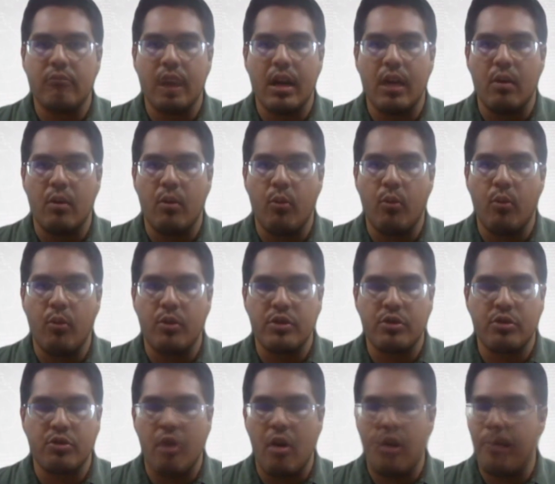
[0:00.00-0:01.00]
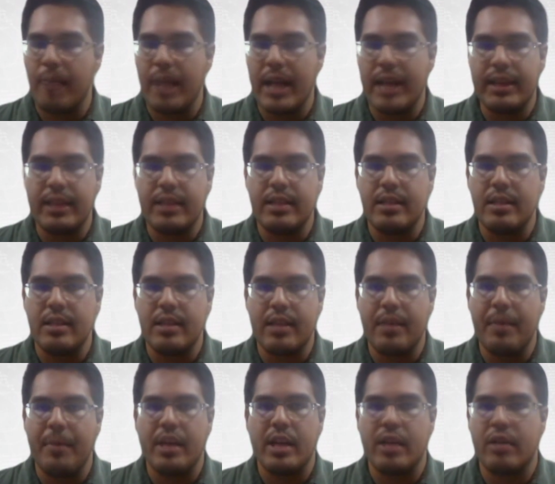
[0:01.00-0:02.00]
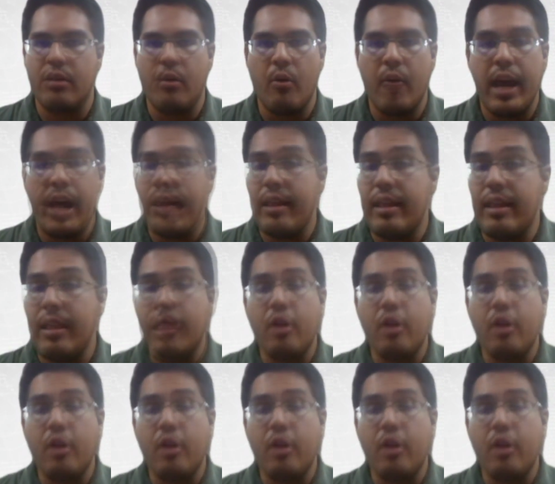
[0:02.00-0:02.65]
uh, one of the strong parties in Sabah and Sarawak,